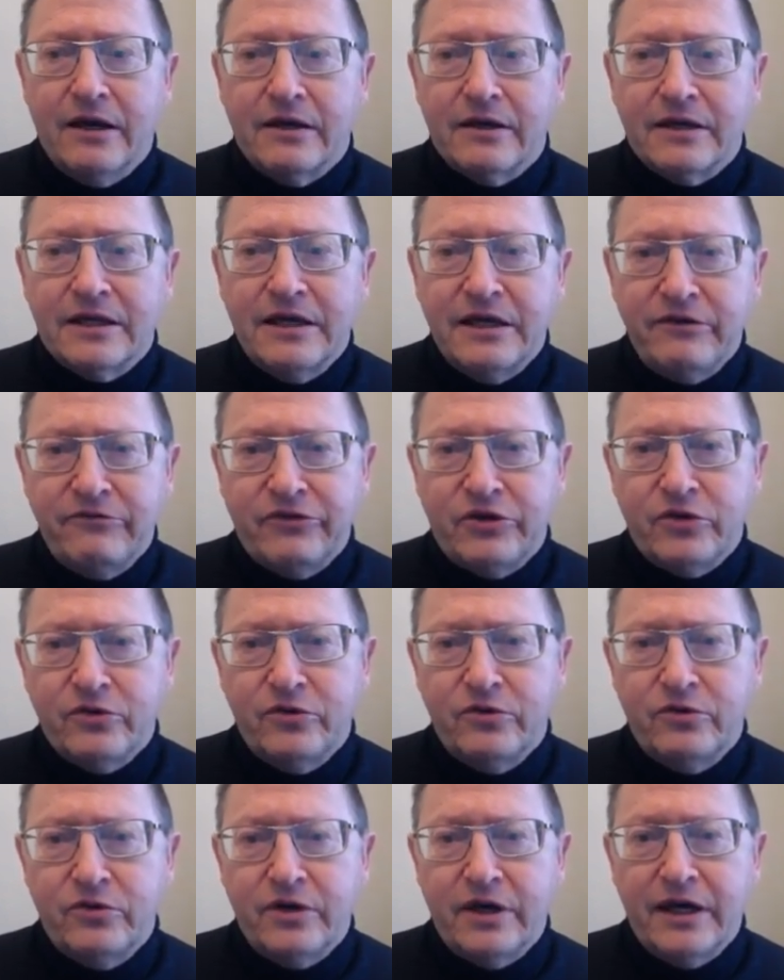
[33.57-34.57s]
give
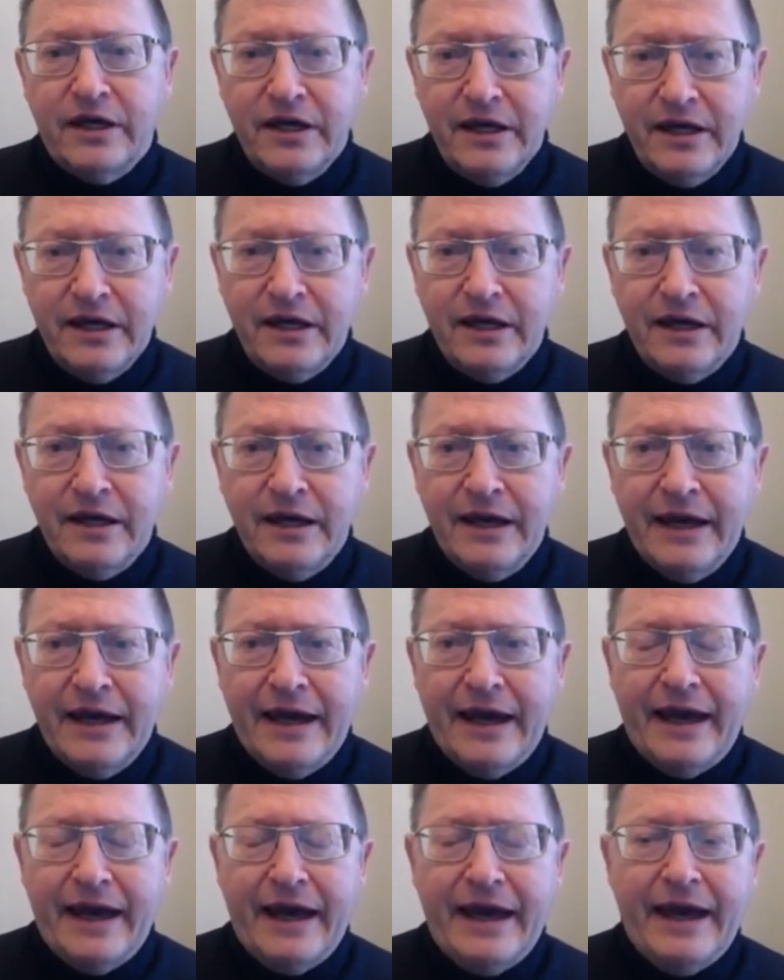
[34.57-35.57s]
you here.
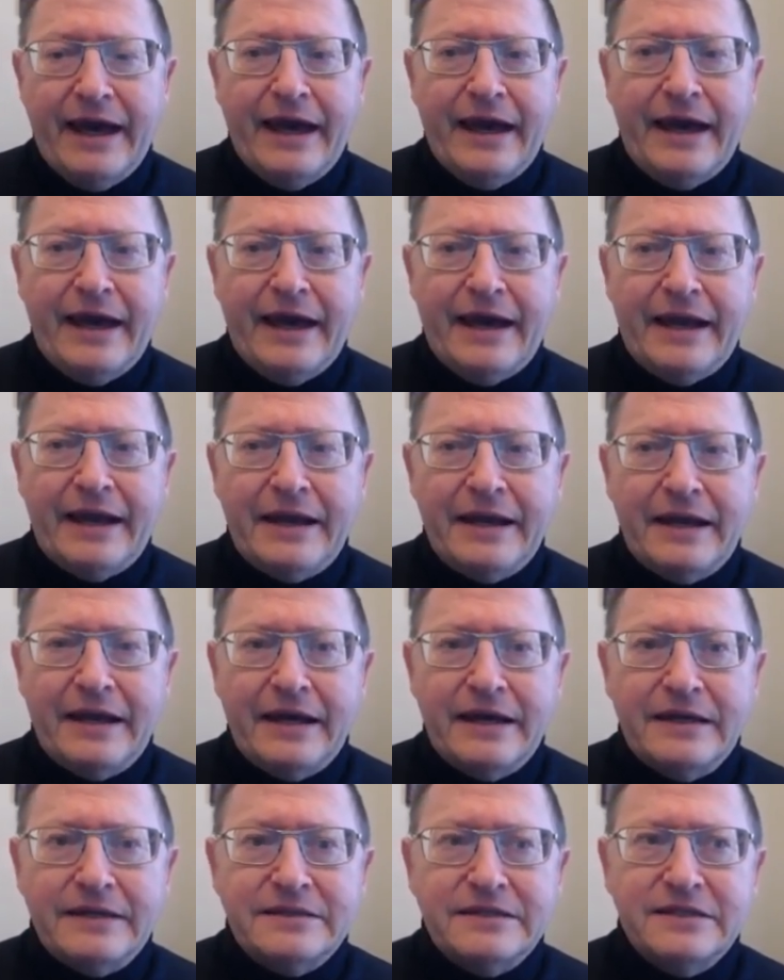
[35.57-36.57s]
And
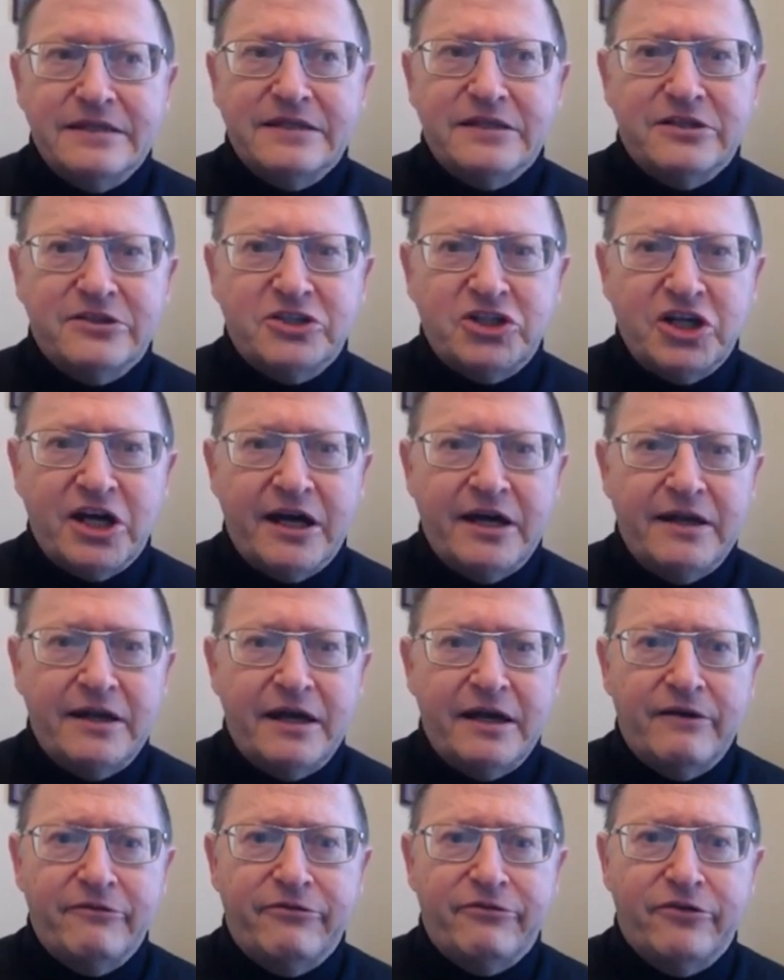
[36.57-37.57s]
this is a
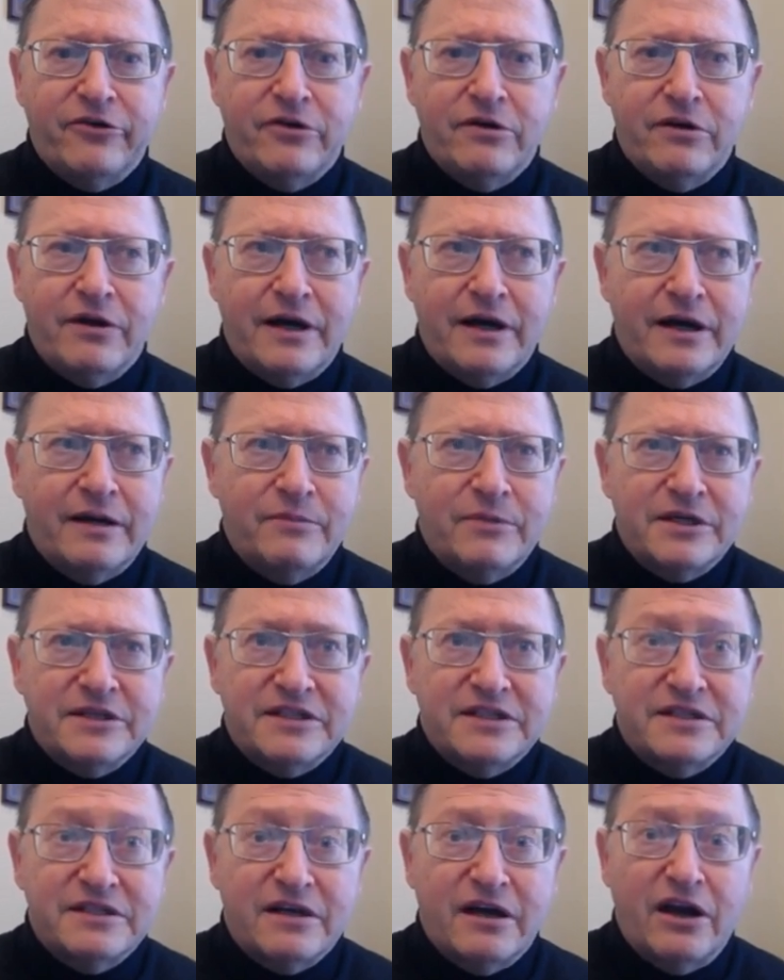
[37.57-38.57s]
channel for
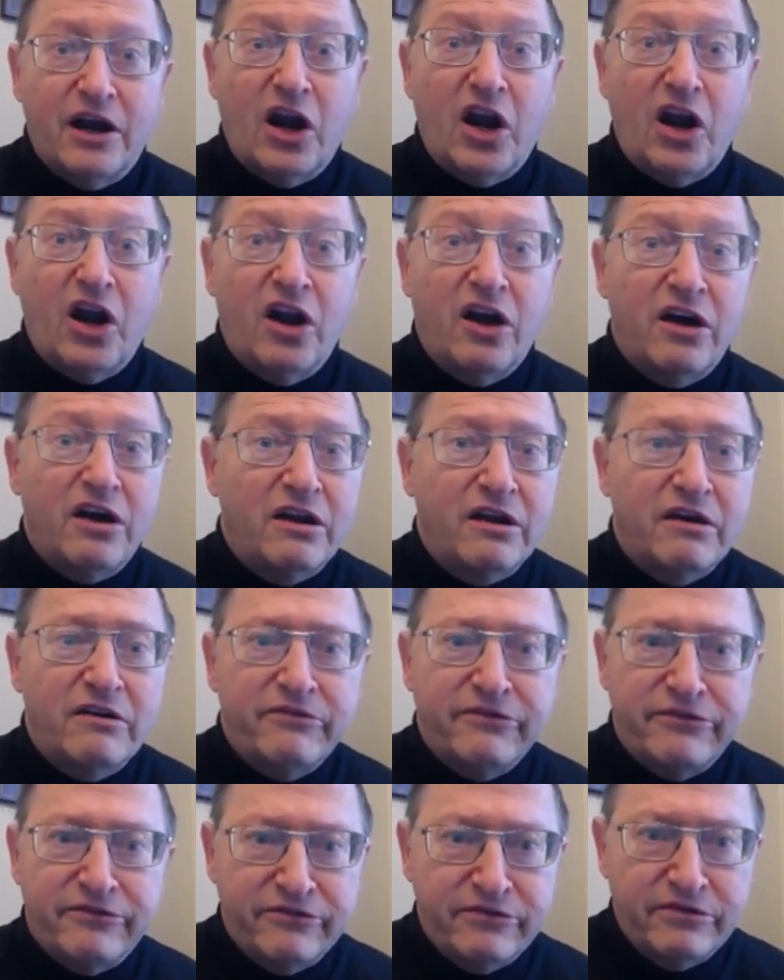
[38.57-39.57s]
almost a lot of
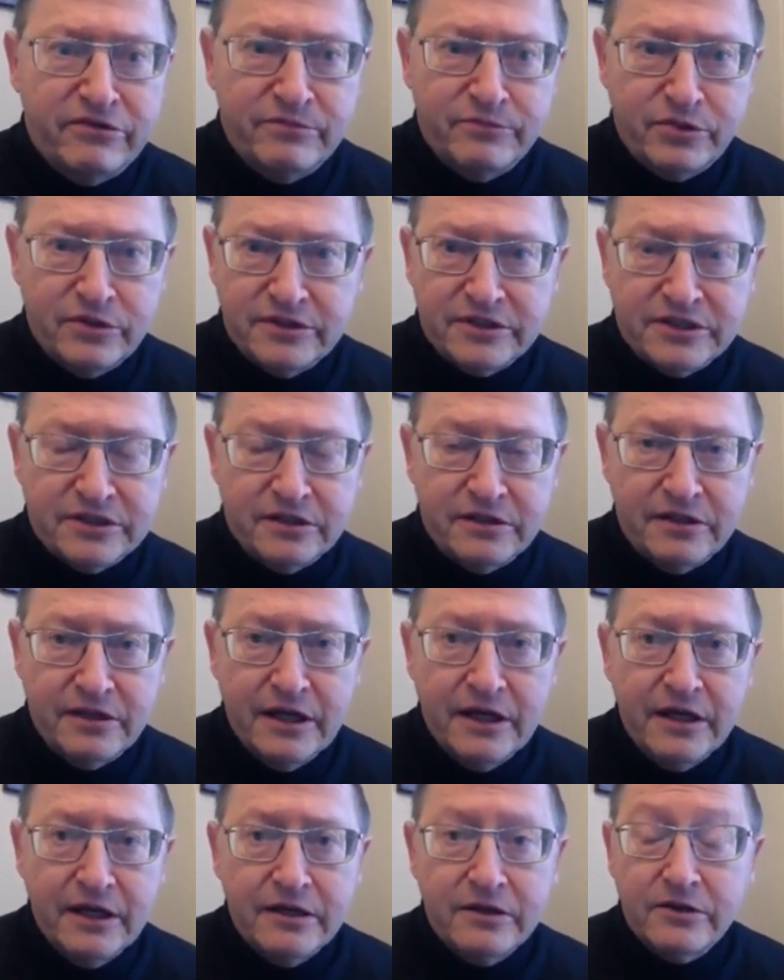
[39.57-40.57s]
person.
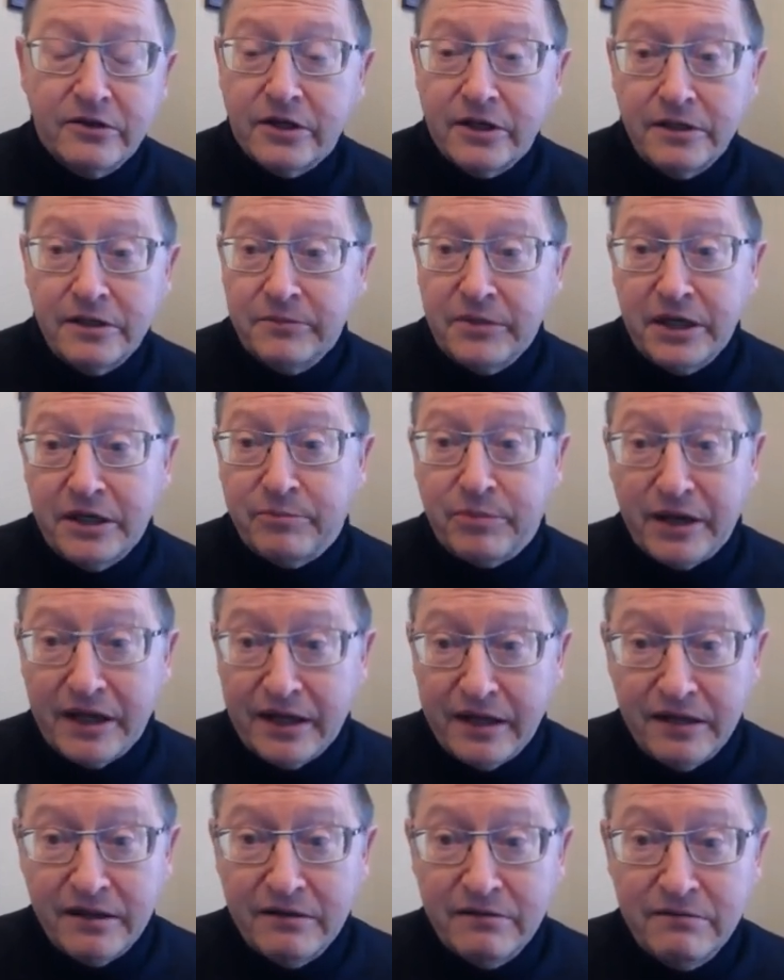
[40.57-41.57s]
You can be a
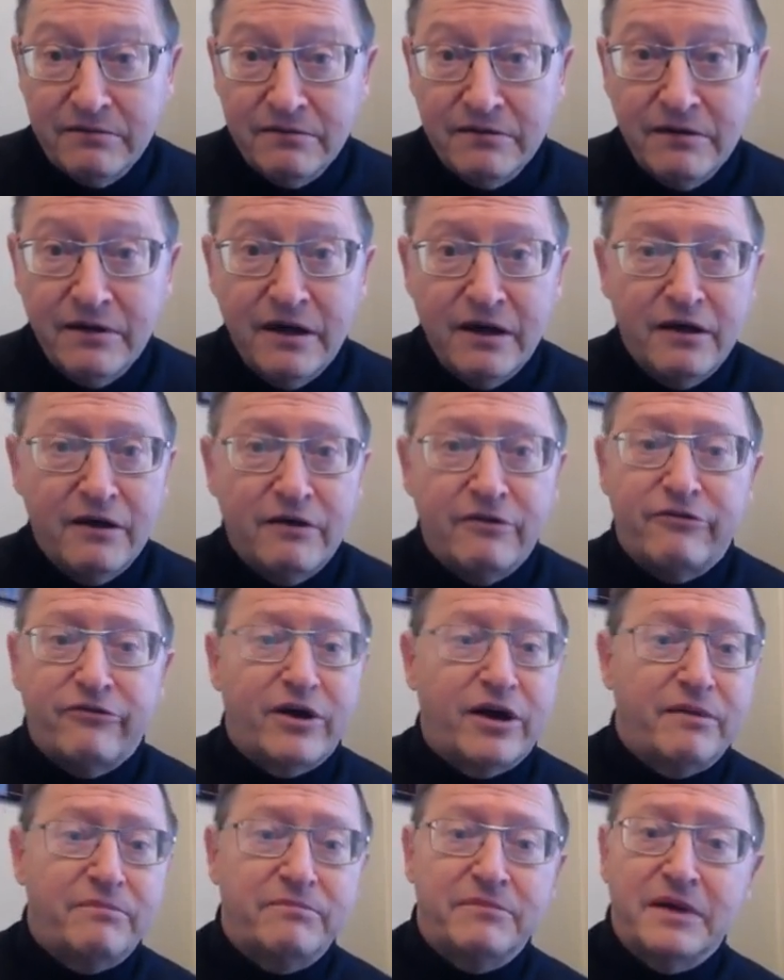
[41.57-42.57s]
player
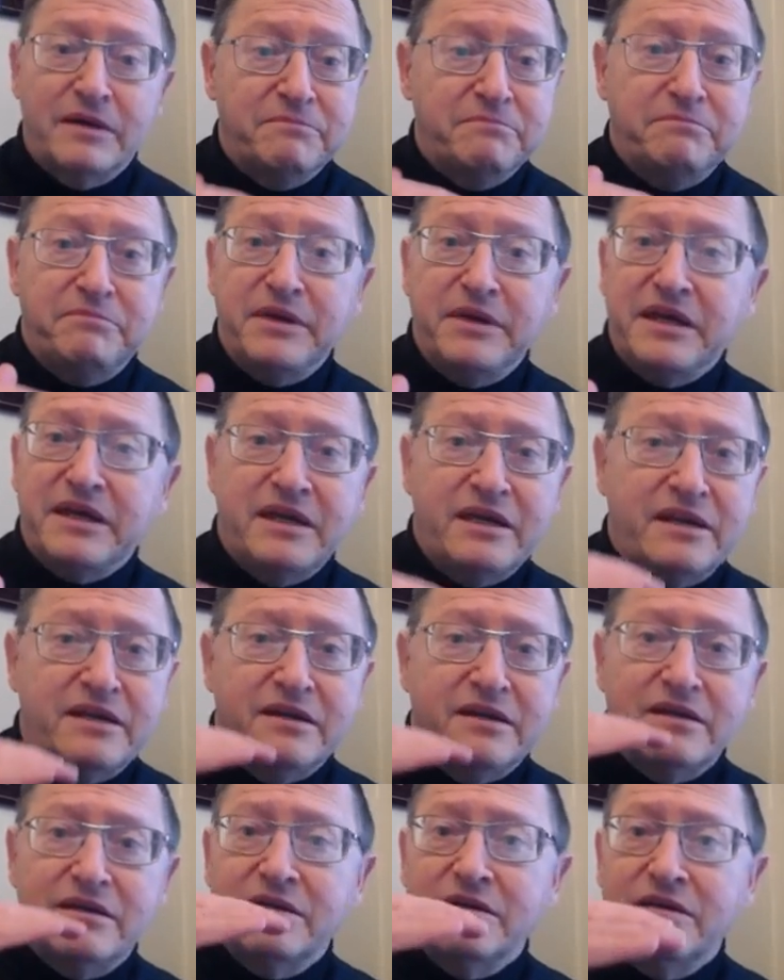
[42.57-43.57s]
from
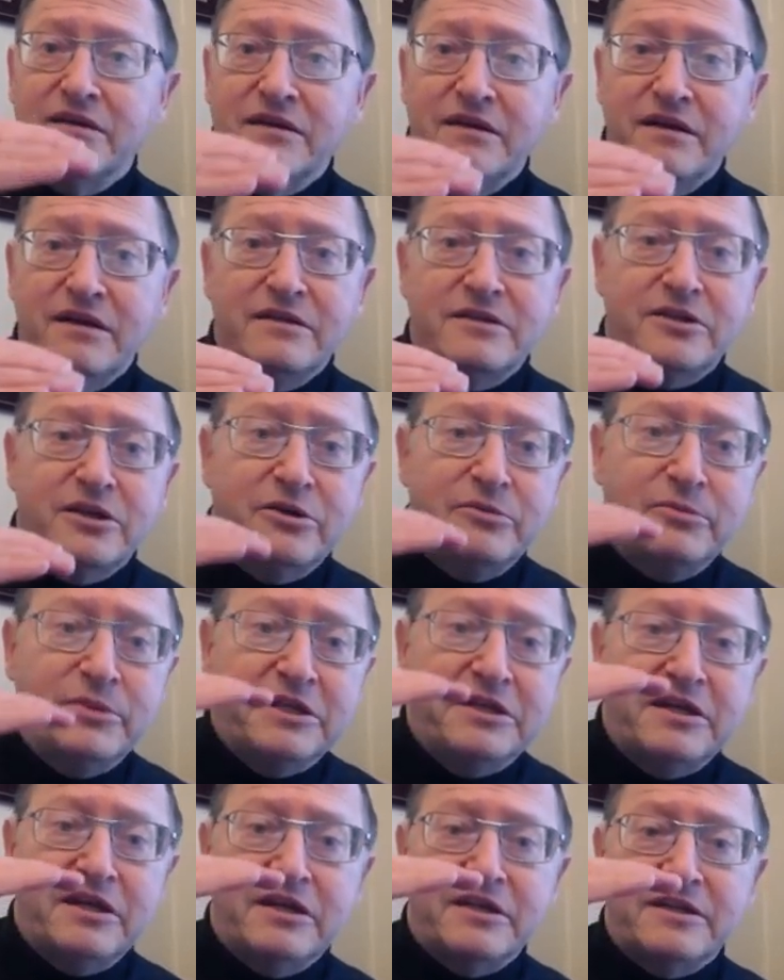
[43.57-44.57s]
beginner,
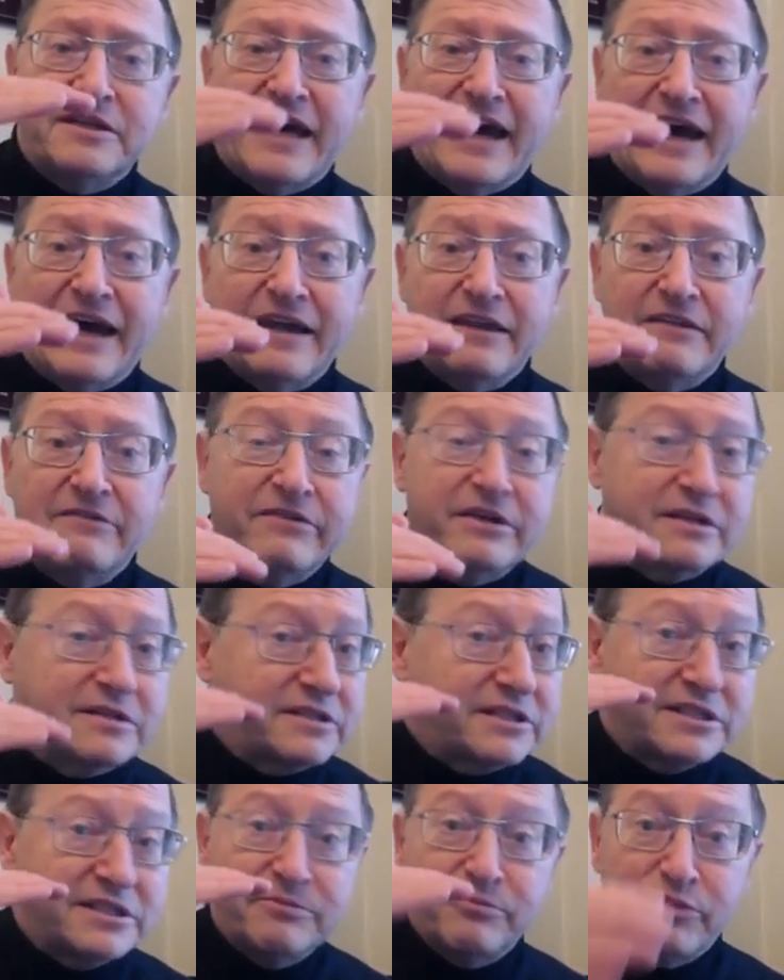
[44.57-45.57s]
intermediate,
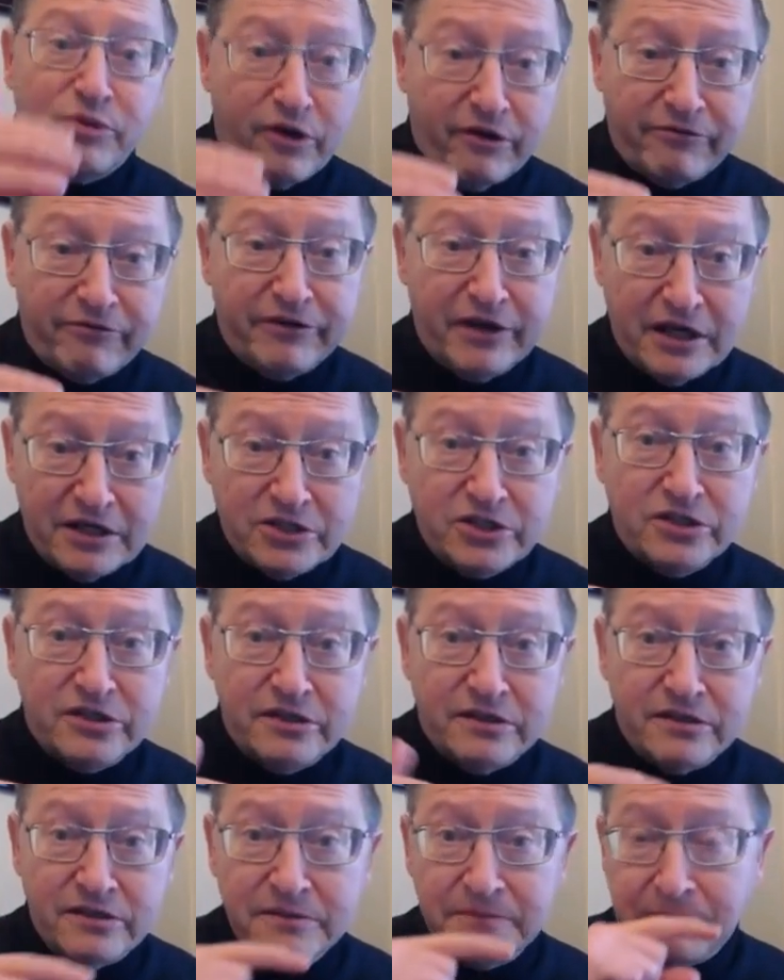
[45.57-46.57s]
advanced,
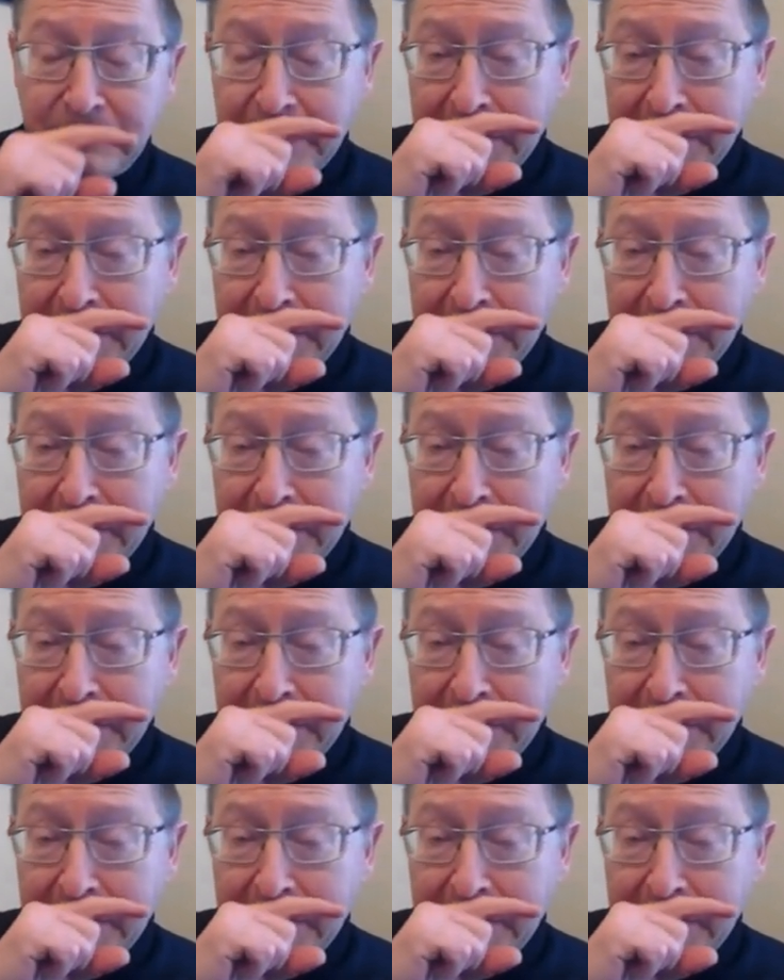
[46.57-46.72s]
professional.